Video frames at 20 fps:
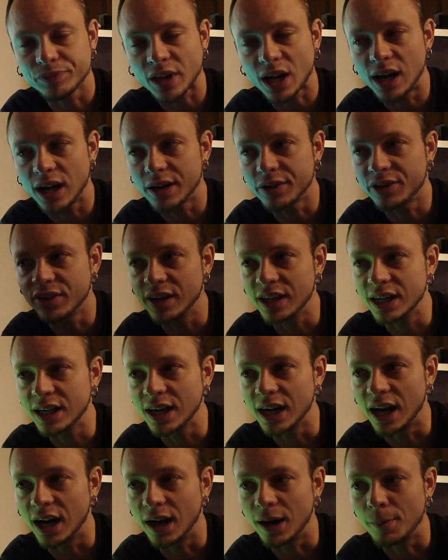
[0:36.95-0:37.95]
I think
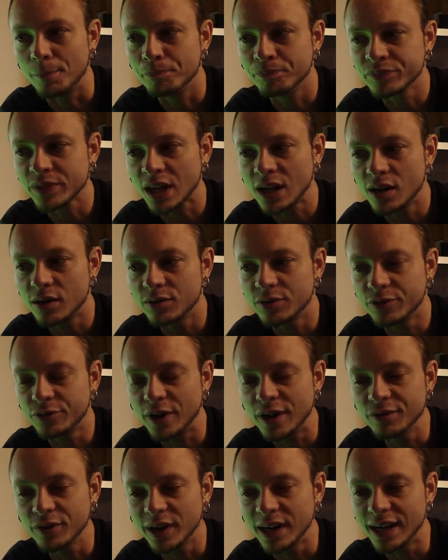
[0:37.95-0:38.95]

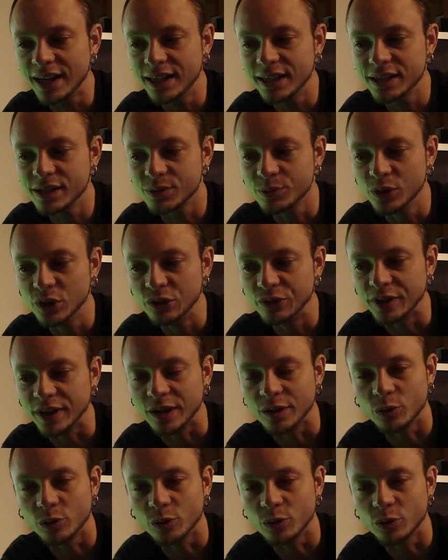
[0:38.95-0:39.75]
favorite 80's movie